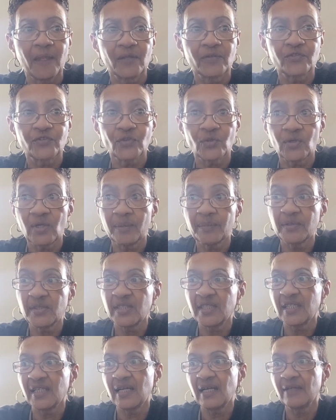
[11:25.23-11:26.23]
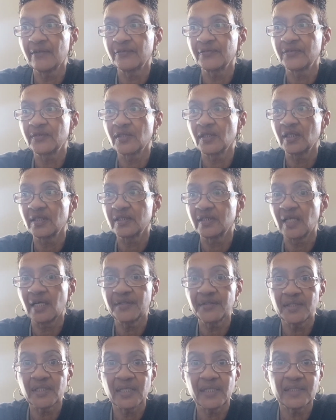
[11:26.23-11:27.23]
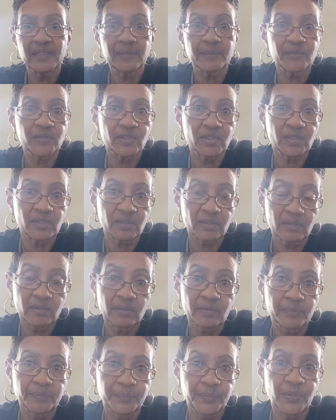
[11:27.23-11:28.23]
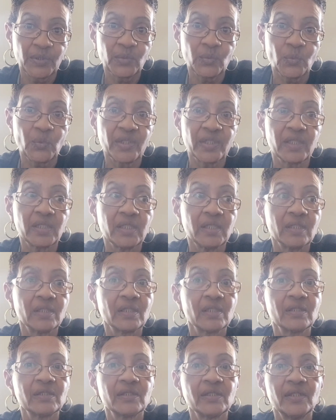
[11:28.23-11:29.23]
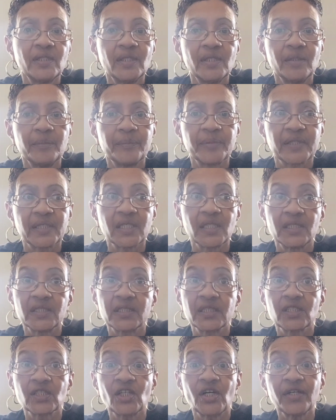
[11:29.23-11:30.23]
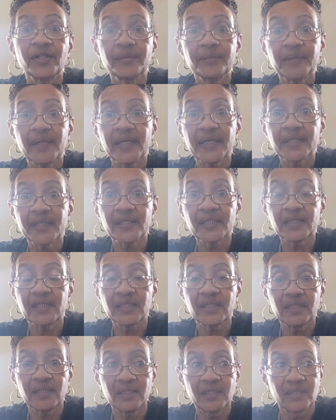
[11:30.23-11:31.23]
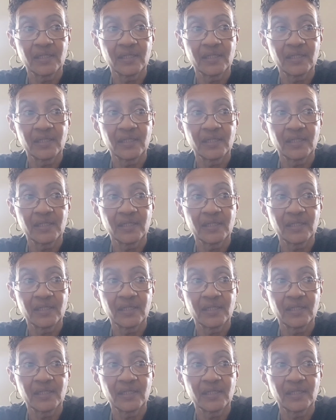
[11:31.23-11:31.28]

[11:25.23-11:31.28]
So I'm going to have, uh, down the line, I'm going to put one here because it automatically